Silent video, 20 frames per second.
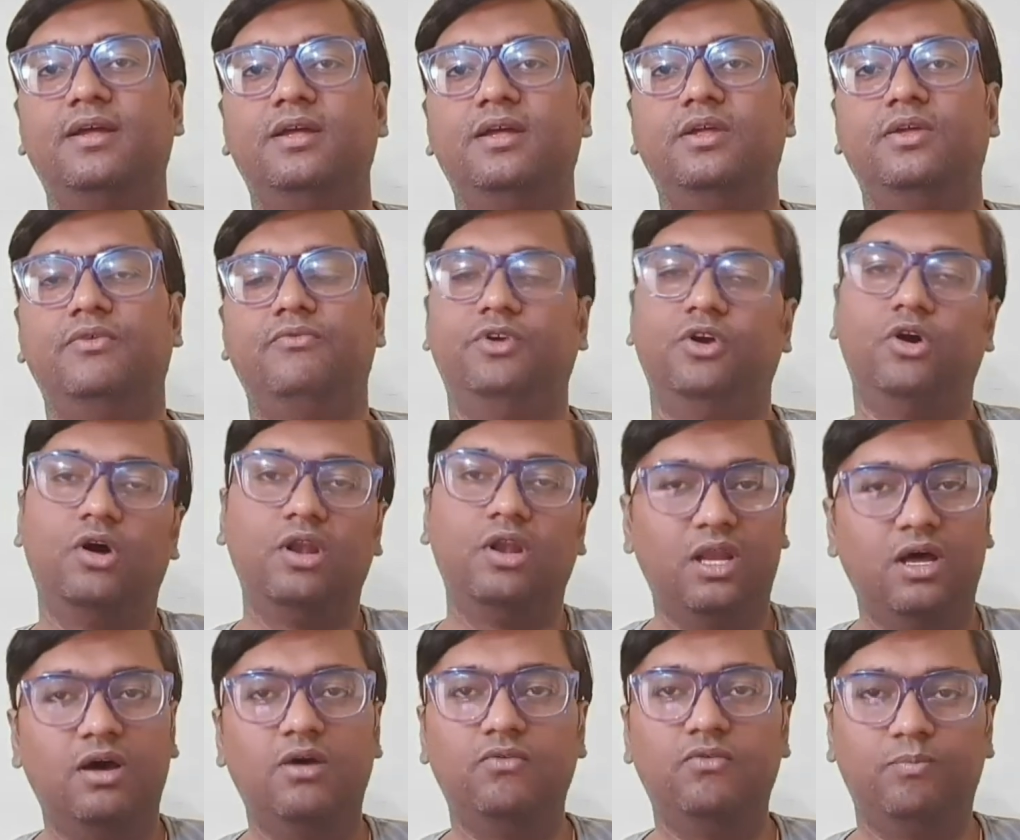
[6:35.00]
We all
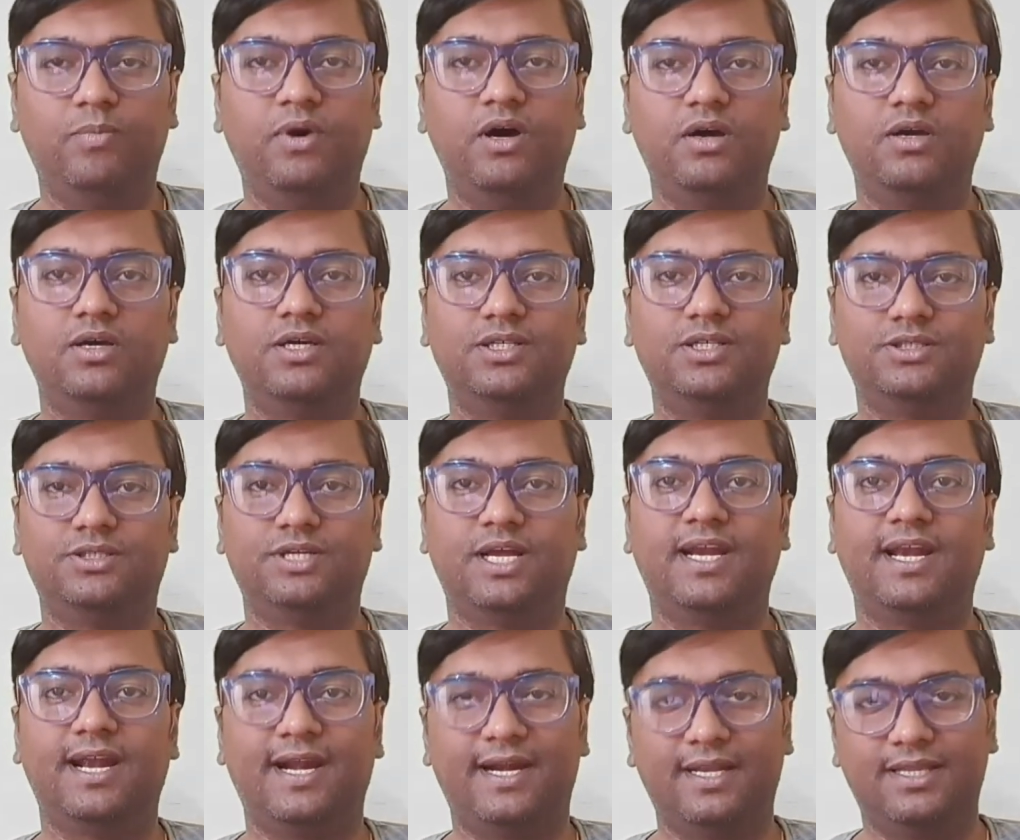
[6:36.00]
love burgers,
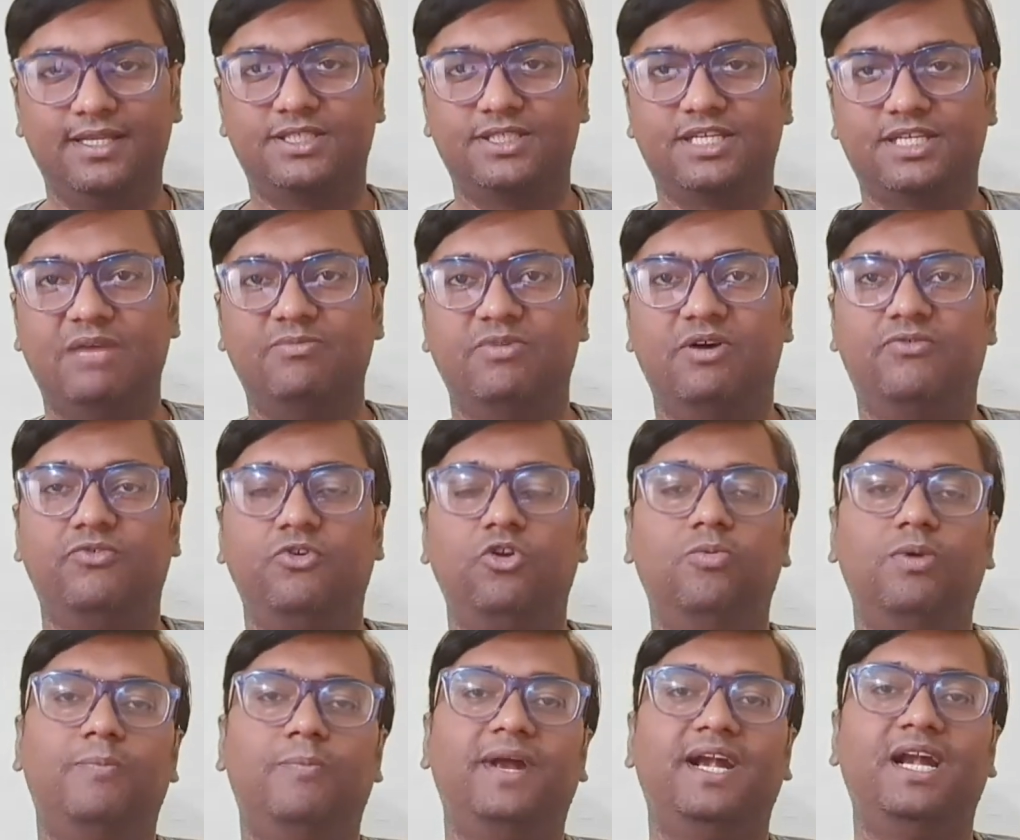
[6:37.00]
and at this time of
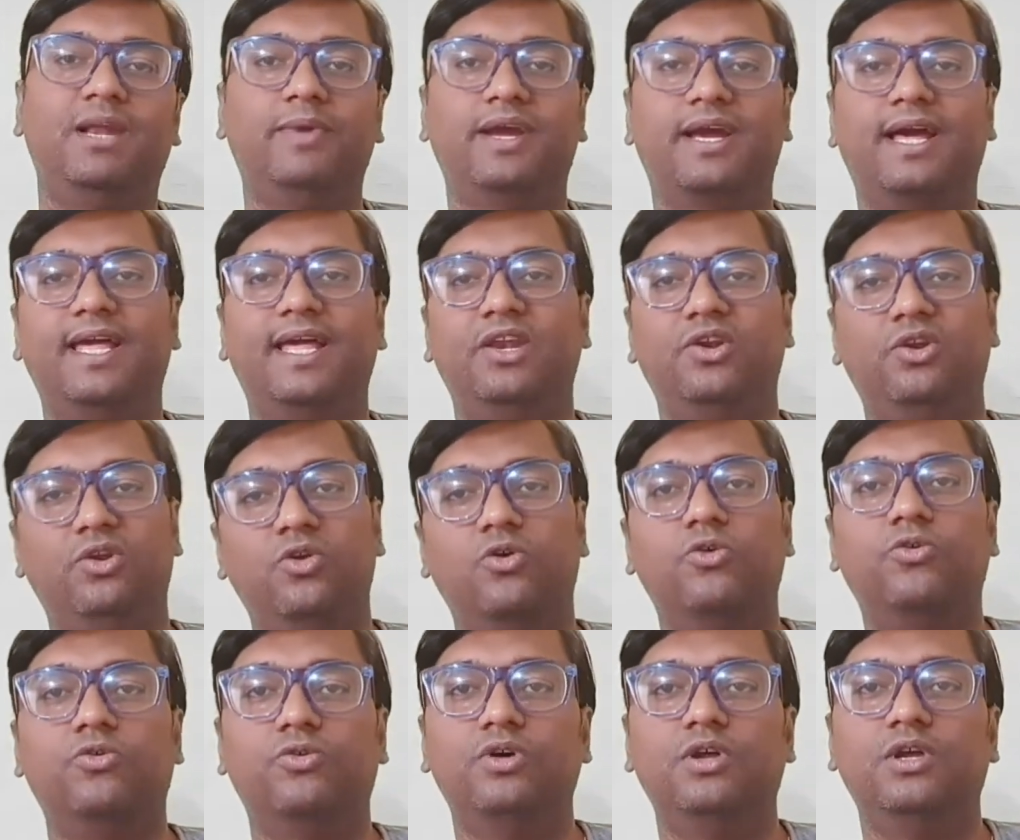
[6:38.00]
global pandemic, I
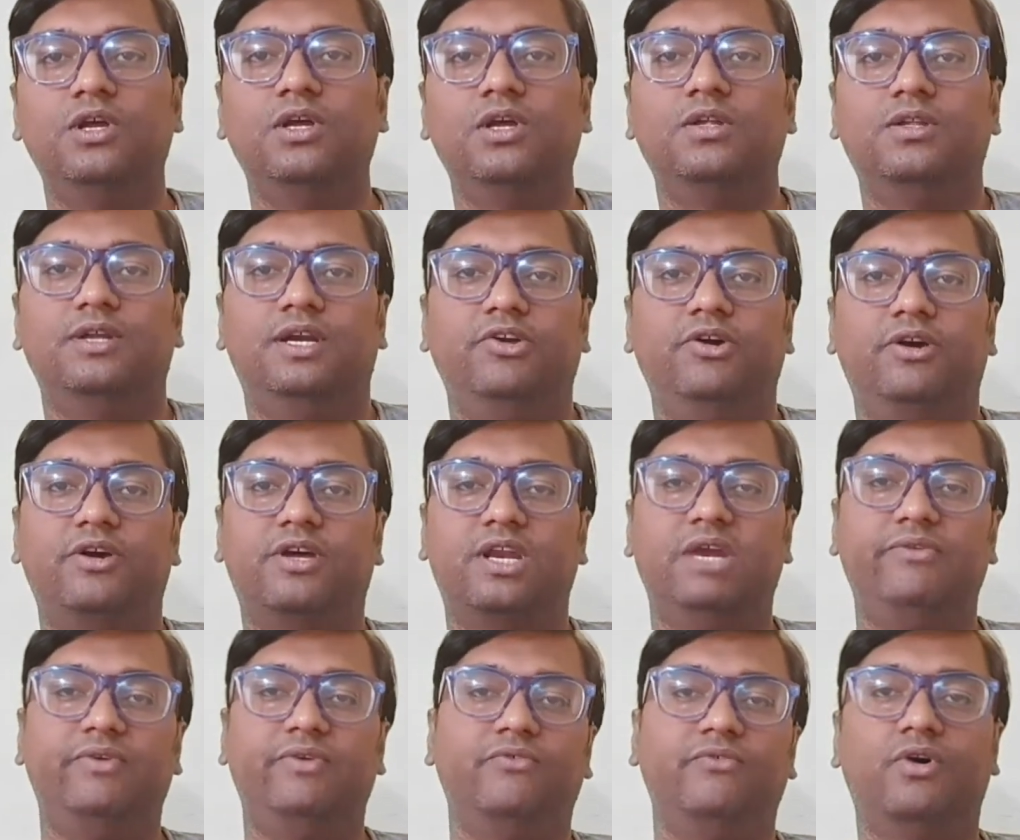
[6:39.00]
know that you're
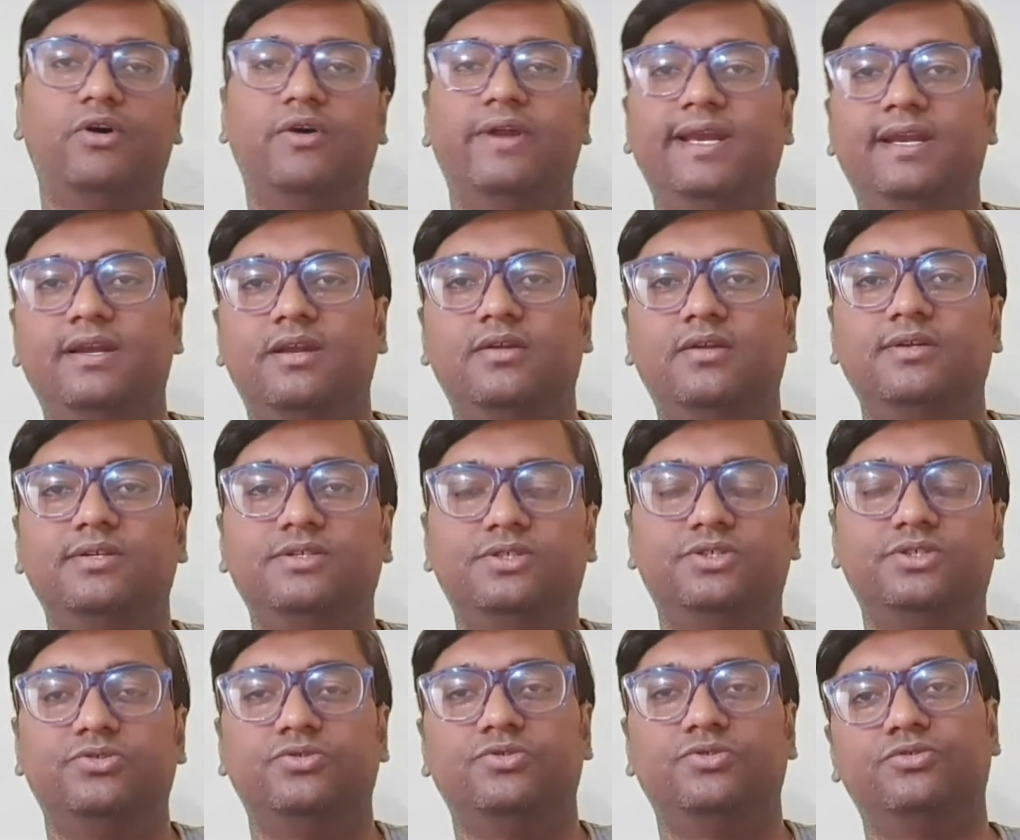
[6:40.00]
craving for it.
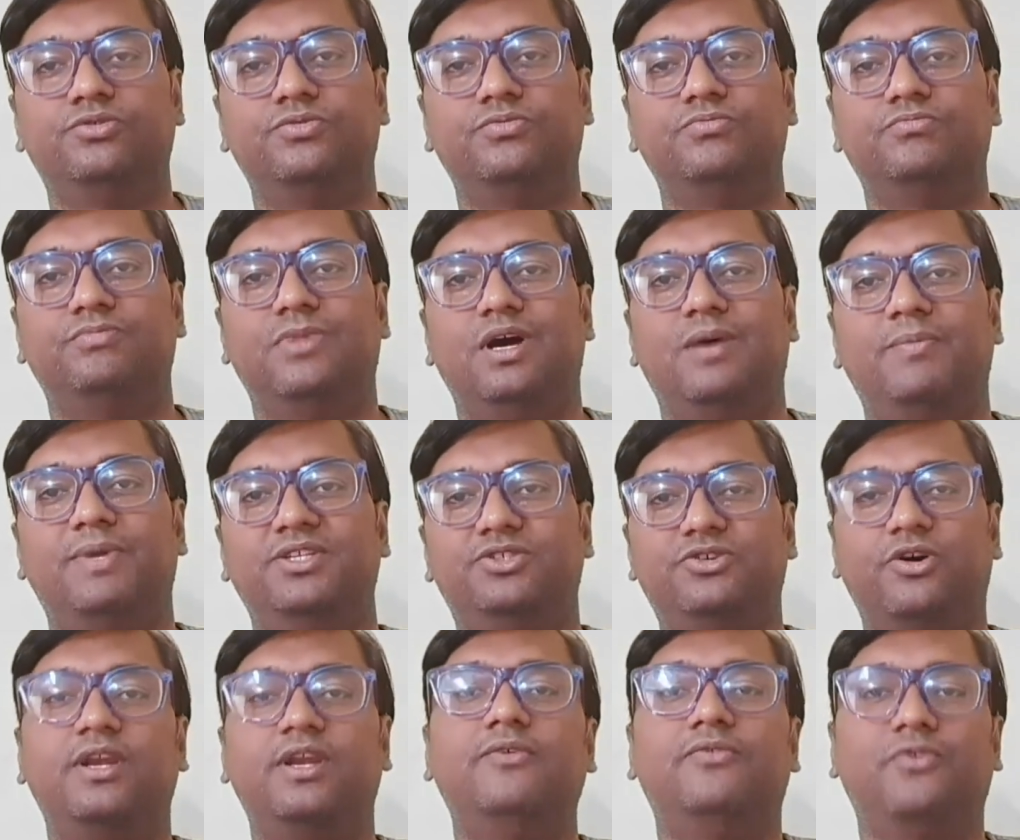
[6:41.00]
So
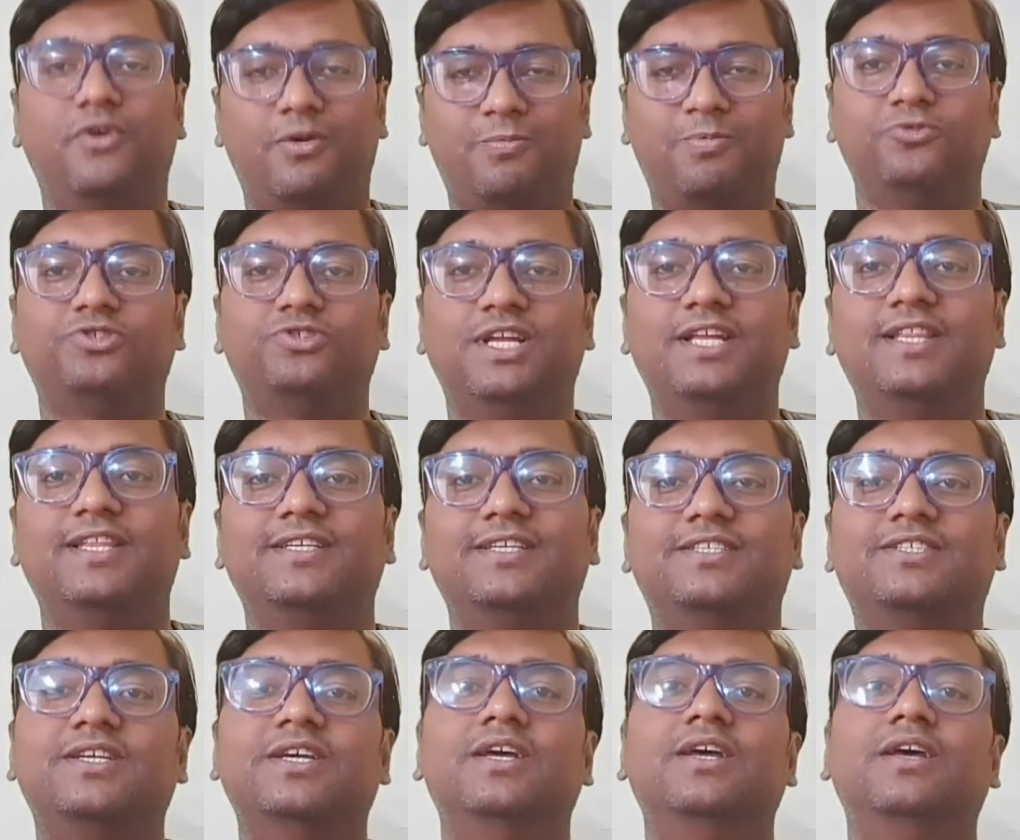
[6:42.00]
sorry for posting
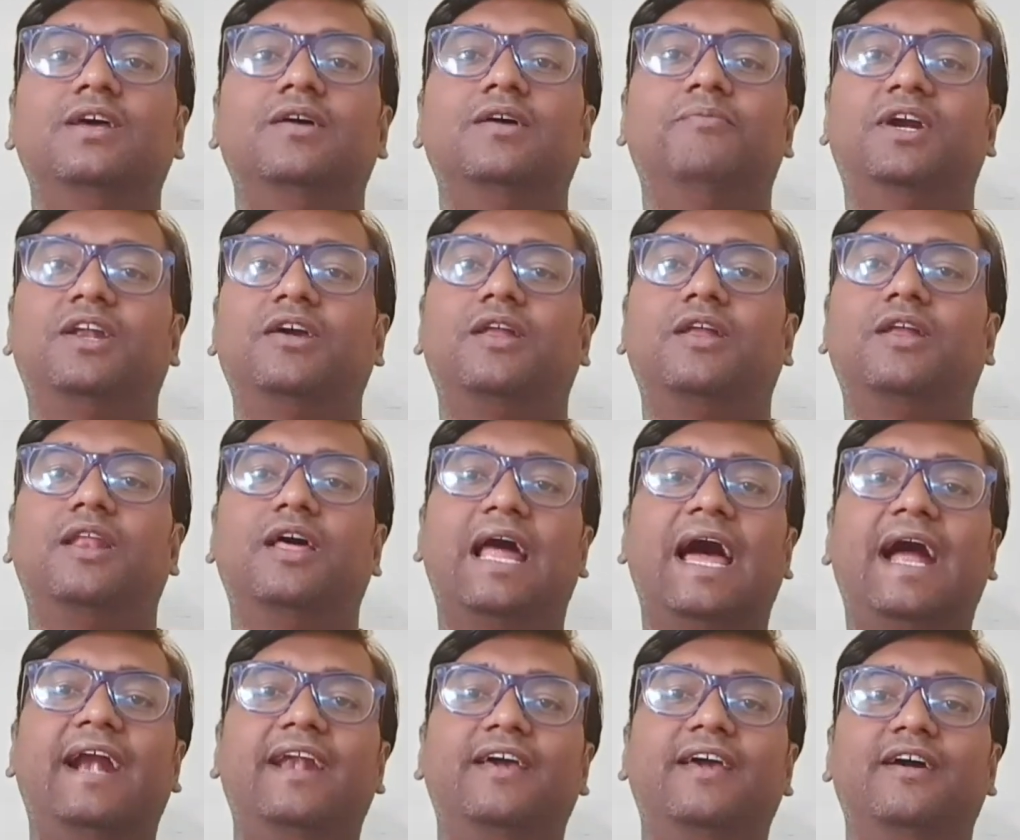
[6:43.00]
this particular
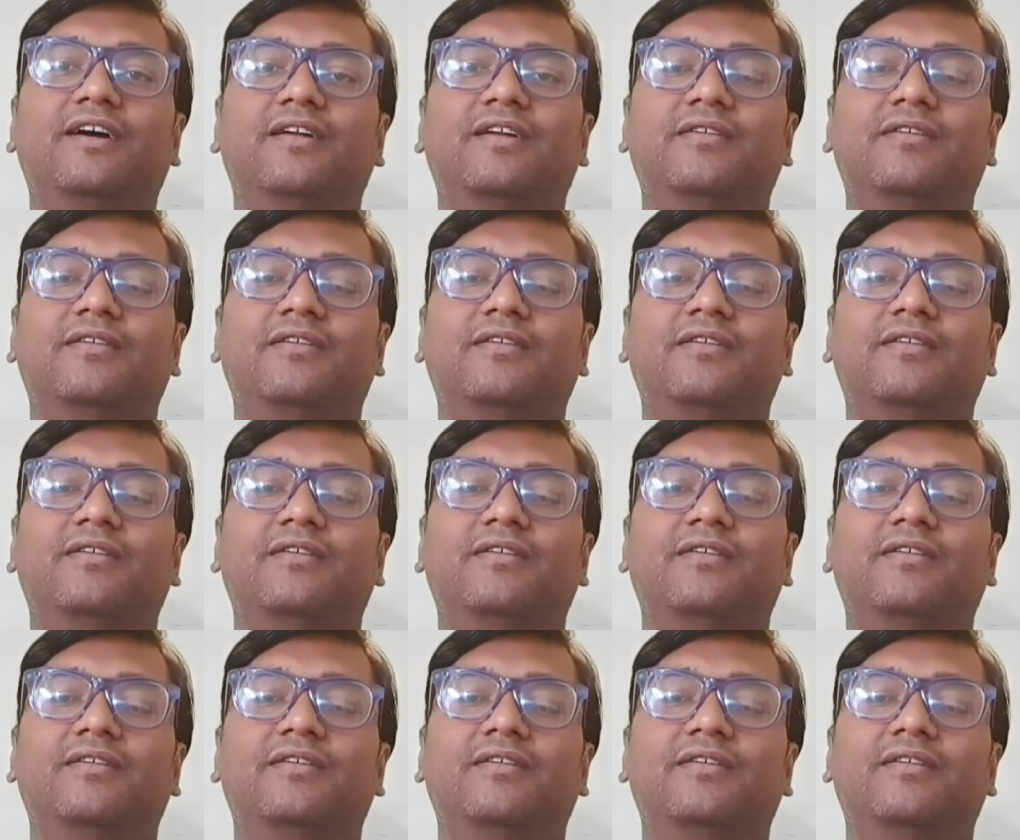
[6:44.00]
ad here.